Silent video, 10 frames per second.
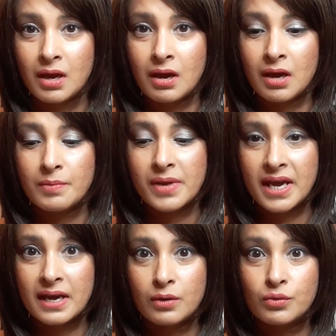I'm
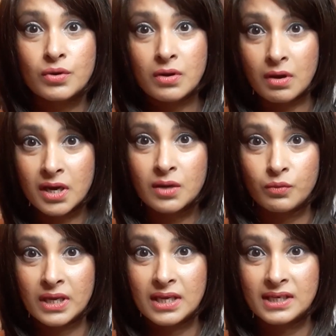now 9
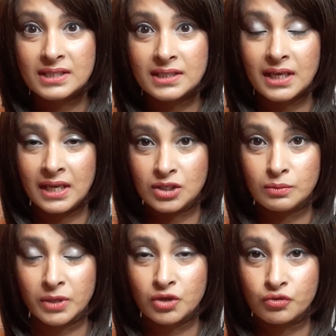weeks into
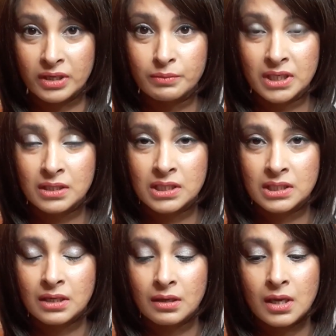my treatment.